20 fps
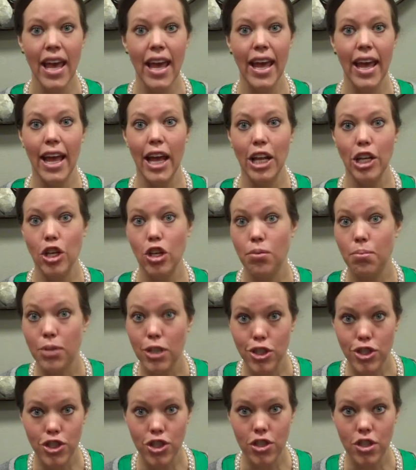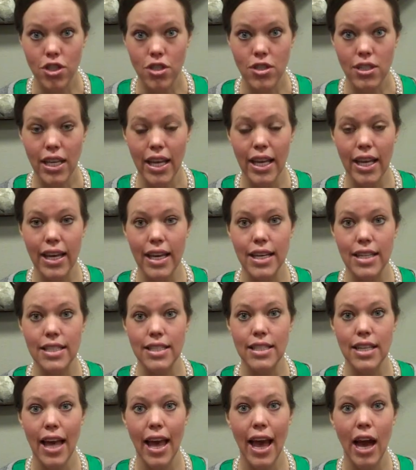and your blood sugars
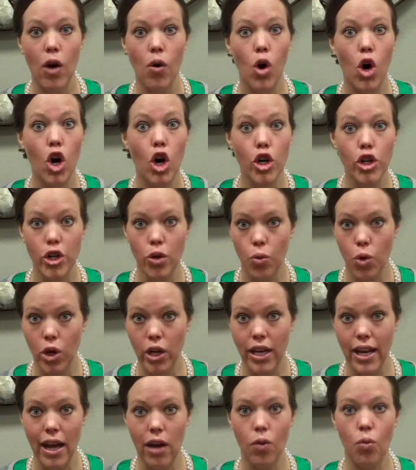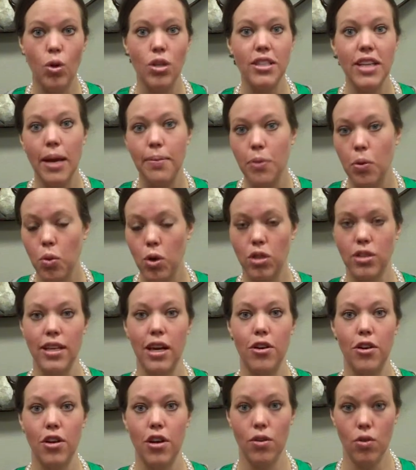and how hard you're working out and what type of works
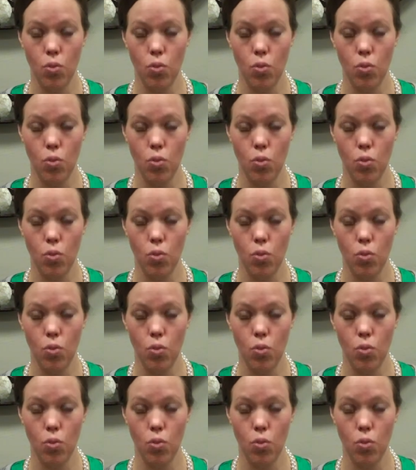out,